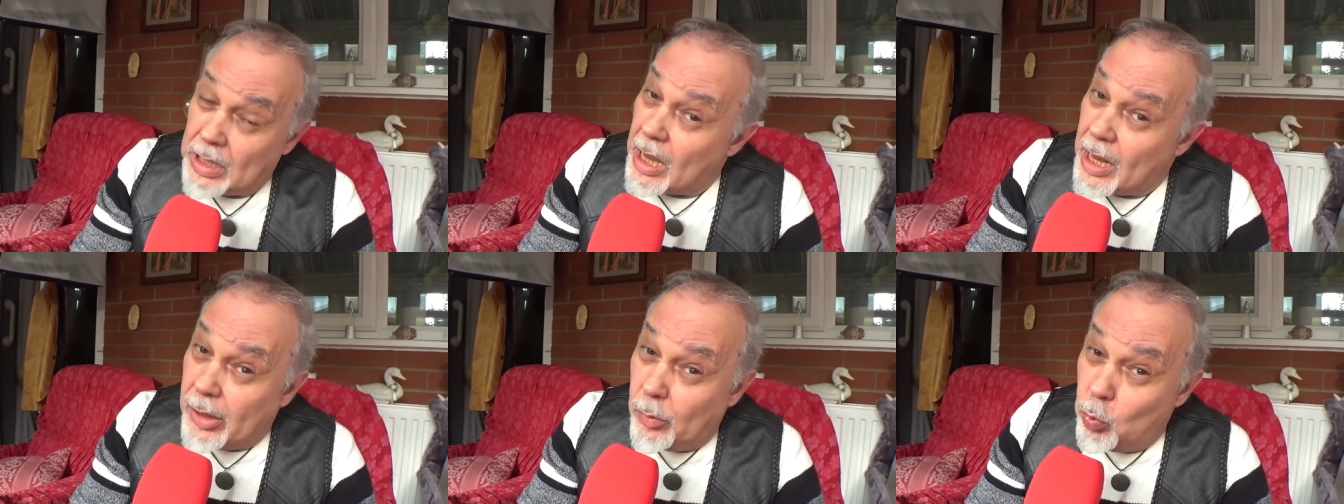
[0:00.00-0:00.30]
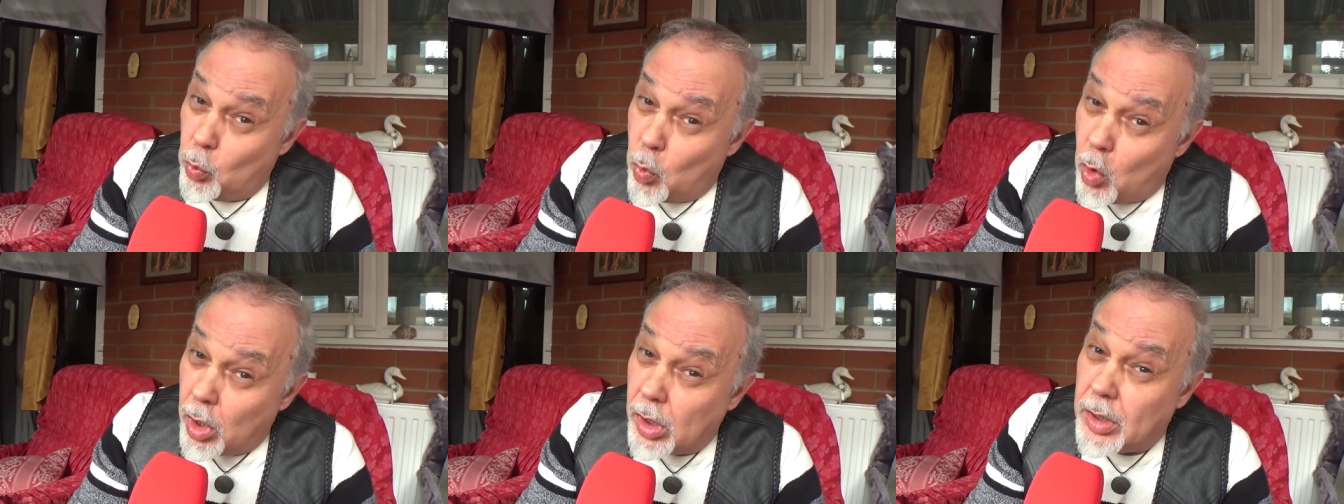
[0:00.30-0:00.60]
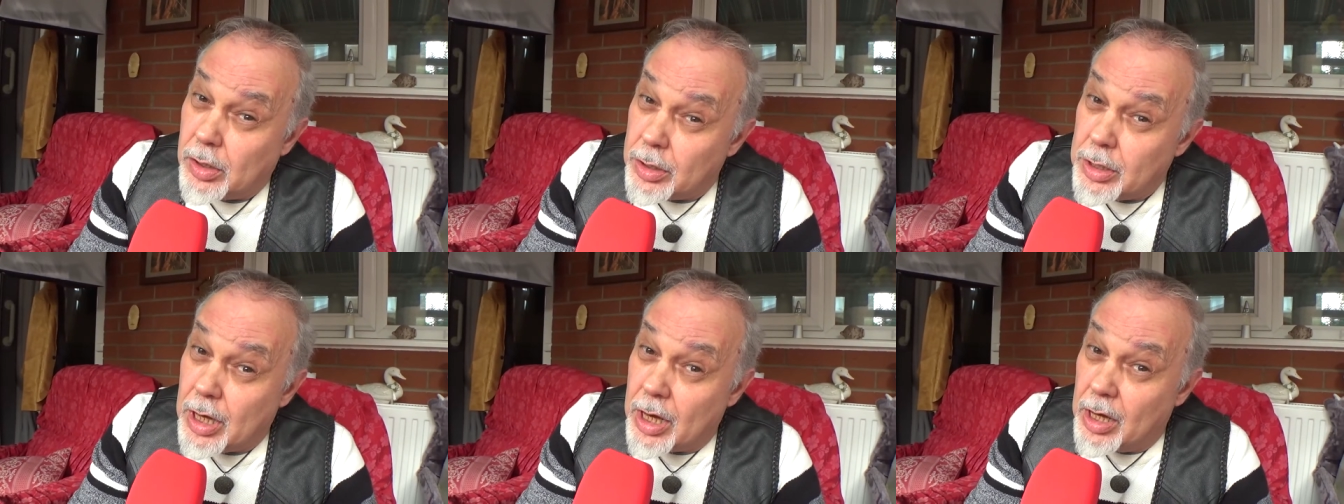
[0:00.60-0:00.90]

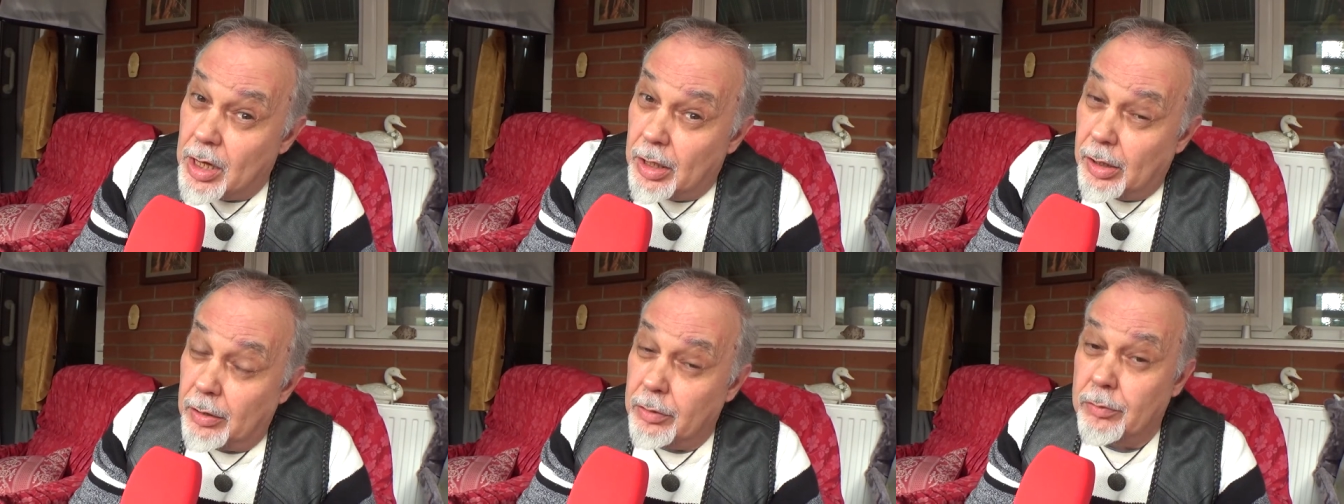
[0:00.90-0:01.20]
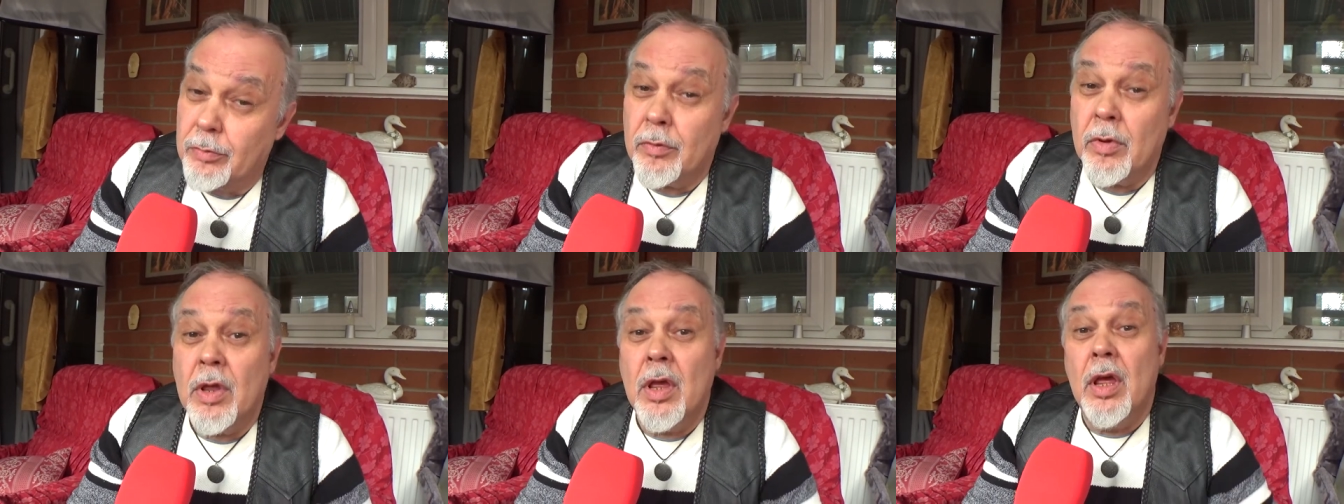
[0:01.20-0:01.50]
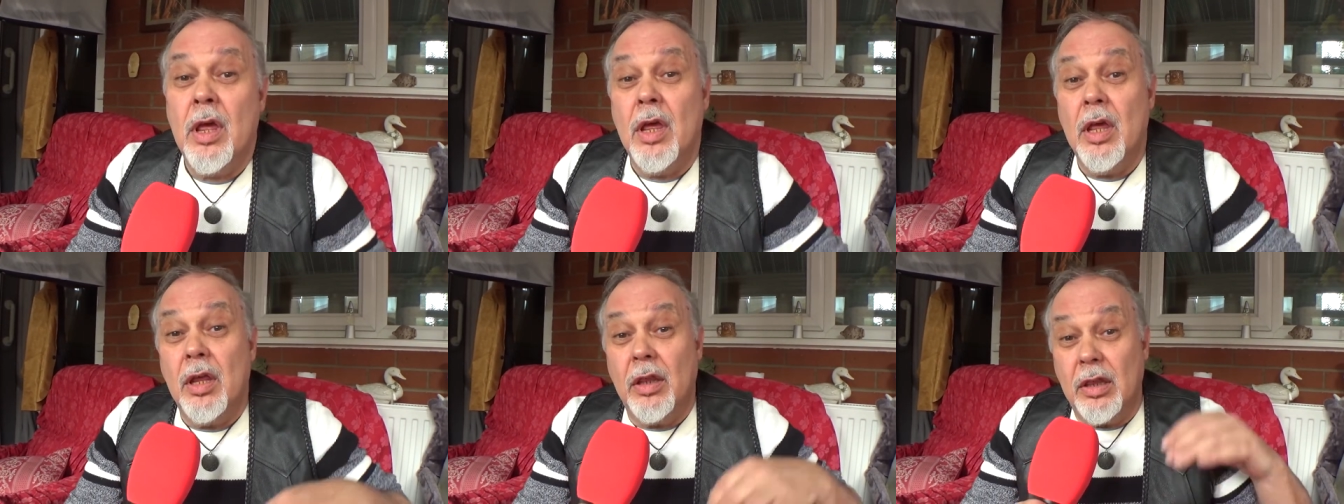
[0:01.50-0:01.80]
Cadwaladr,
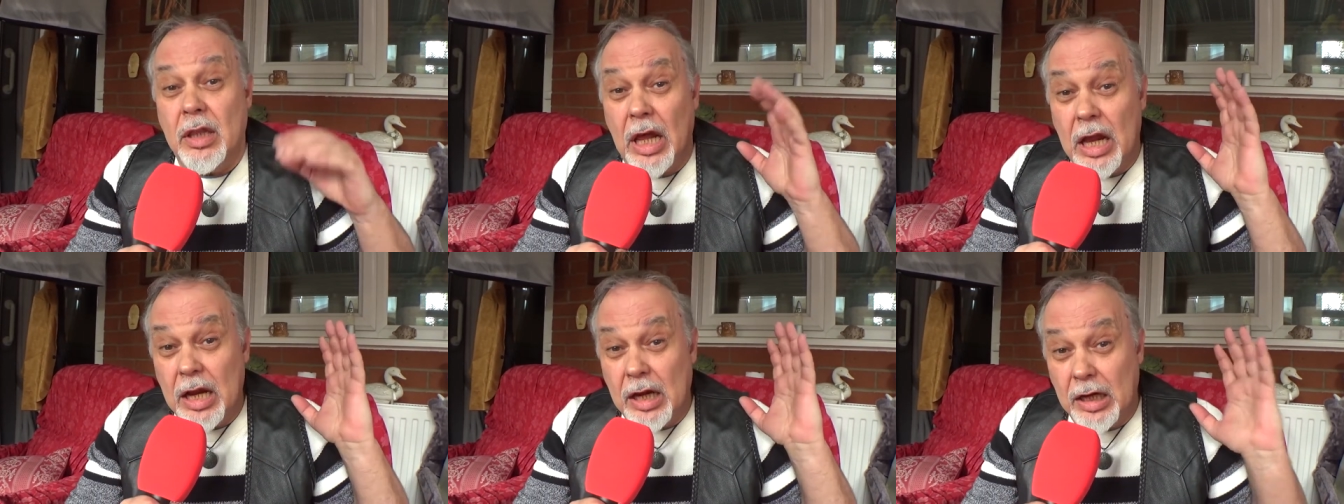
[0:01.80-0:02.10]
the